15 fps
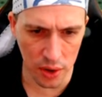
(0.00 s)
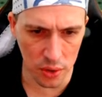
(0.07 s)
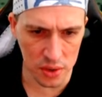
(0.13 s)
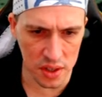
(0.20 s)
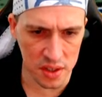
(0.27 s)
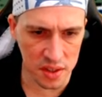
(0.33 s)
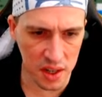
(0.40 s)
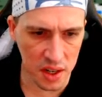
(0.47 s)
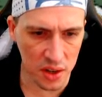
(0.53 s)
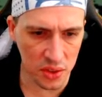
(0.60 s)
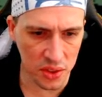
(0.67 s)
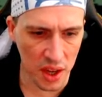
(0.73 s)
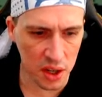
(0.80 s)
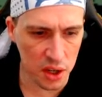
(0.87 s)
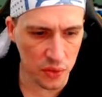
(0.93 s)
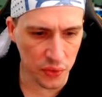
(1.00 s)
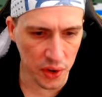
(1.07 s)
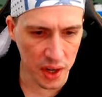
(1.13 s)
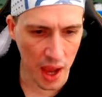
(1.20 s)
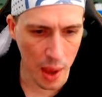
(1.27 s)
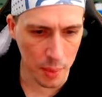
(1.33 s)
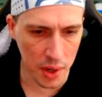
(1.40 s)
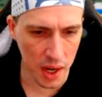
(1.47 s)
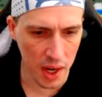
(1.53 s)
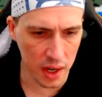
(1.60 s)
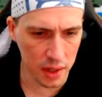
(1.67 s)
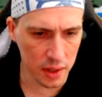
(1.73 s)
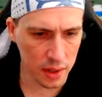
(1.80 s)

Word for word: Good to see you. Thank you for coming in.